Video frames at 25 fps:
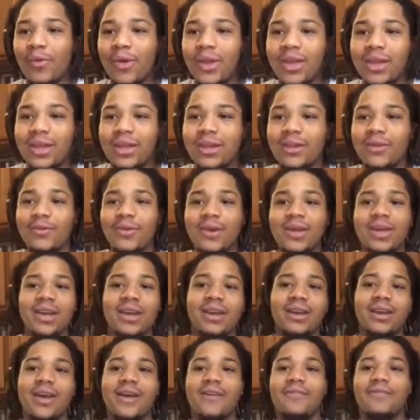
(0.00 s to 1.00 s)
We
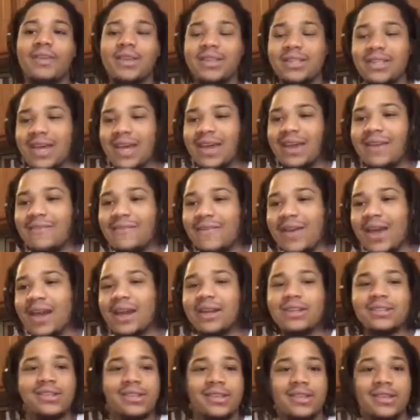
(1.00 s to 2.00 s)
can definitely take
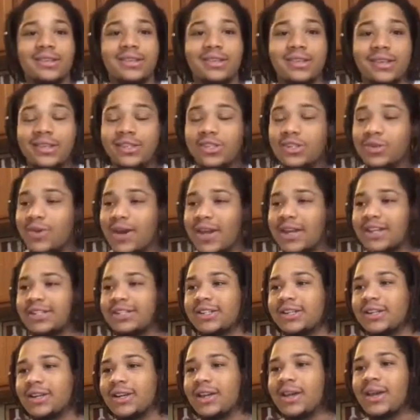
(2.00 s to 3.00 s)
advantage of this
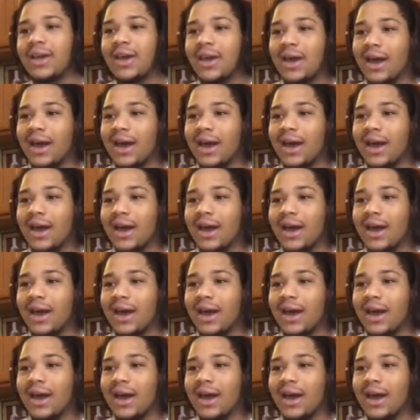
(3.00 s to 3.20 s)
situation.